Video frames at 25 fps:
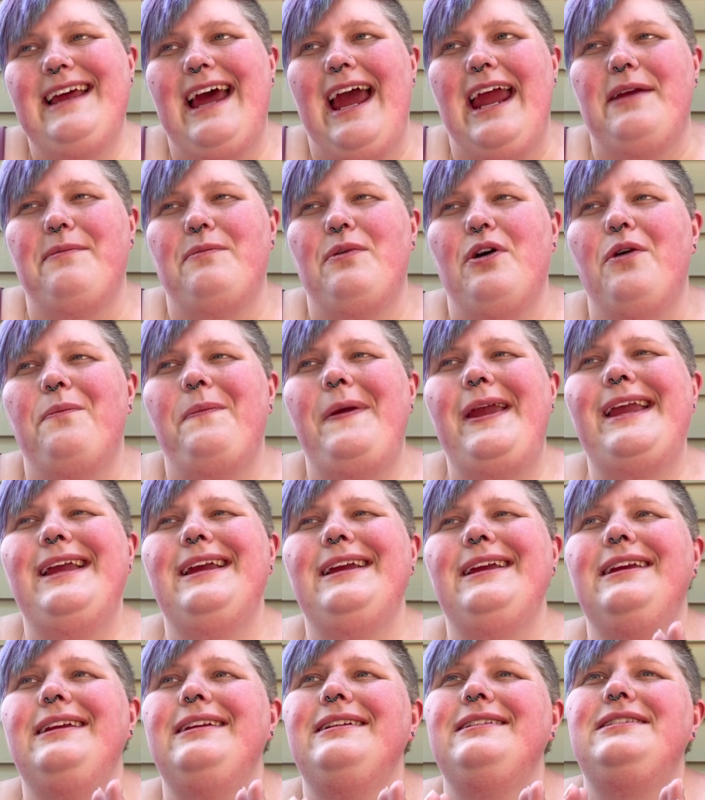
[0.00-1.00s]
I'm
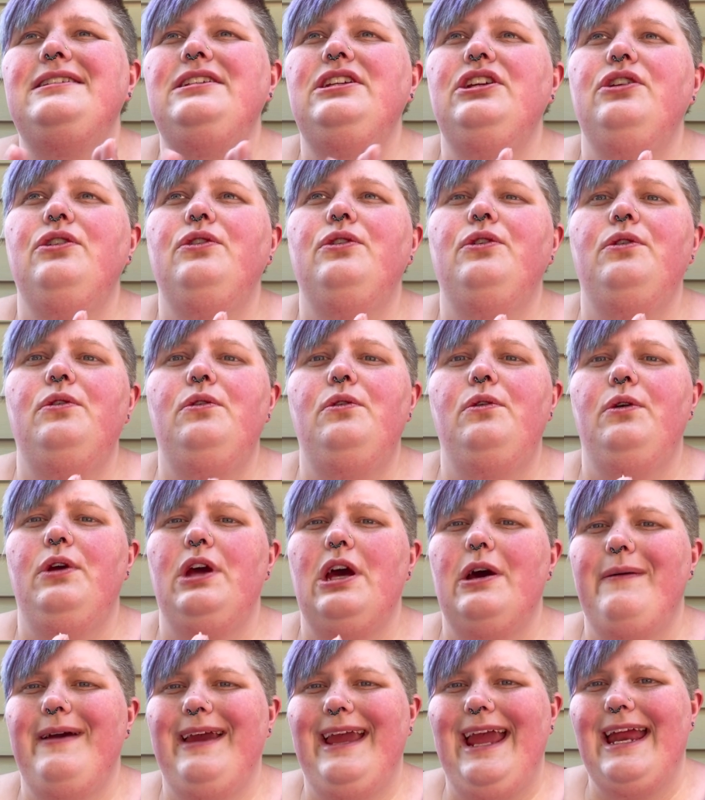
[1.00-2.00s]
hoping to
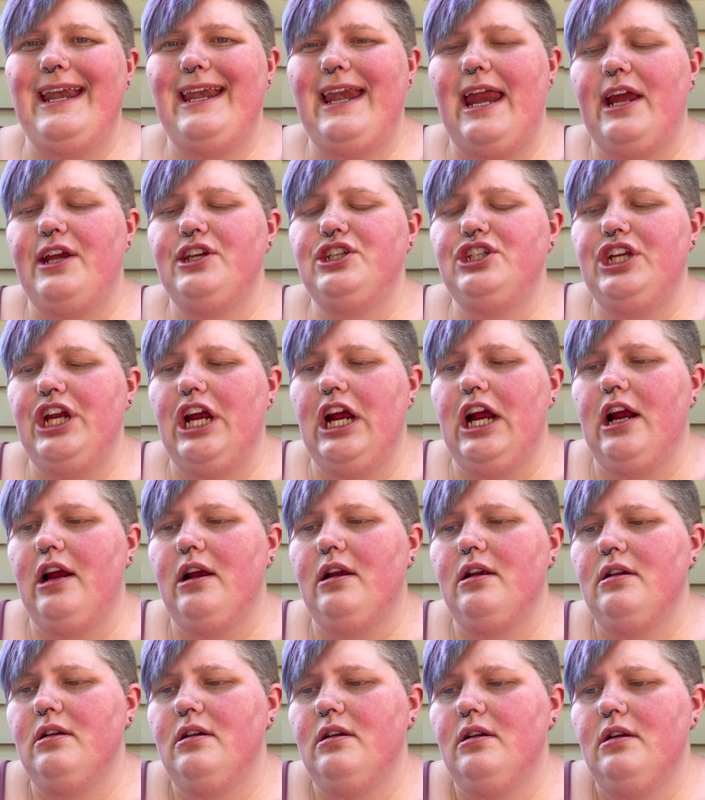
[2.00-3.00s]
go again next year.
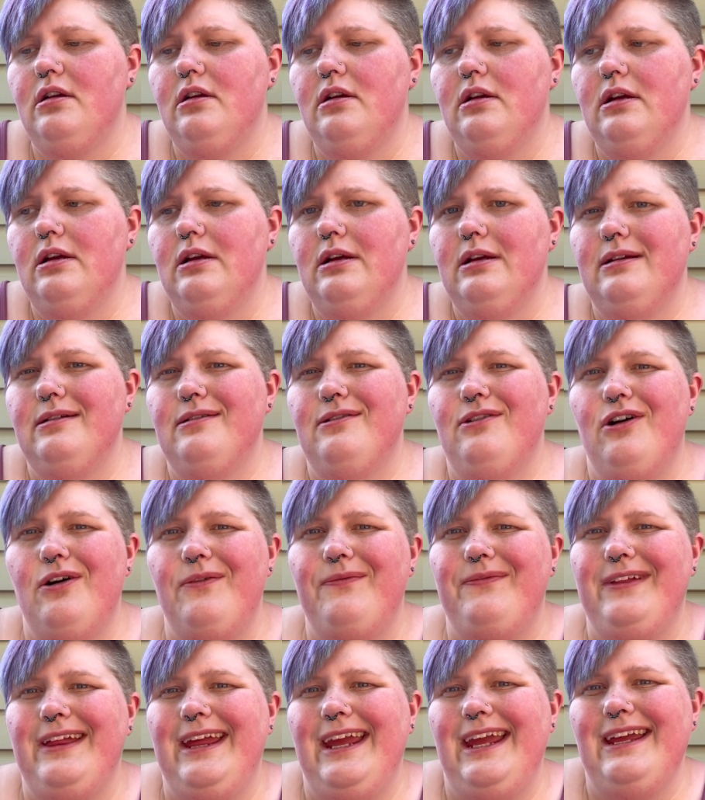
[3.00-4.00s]

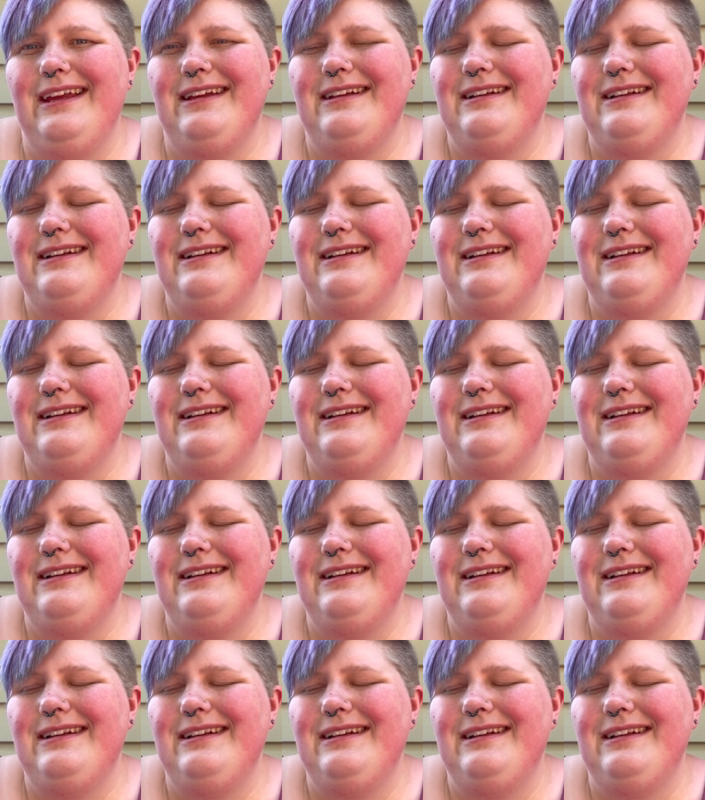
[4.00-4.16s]
Hopefully.